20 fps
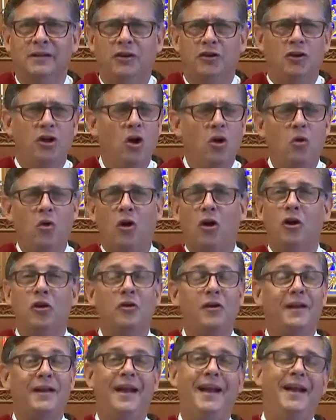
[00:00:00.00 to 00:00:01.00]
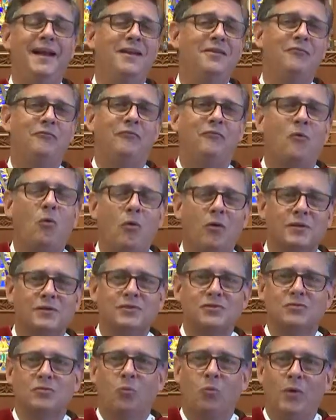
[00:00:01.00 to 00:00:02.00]
no hurricane
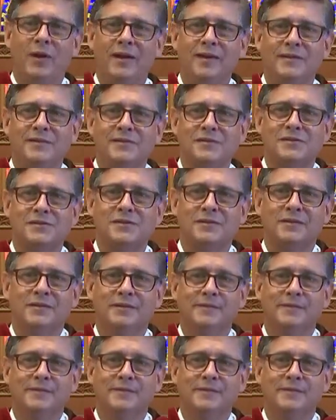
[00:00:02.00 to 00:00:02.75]
force winds,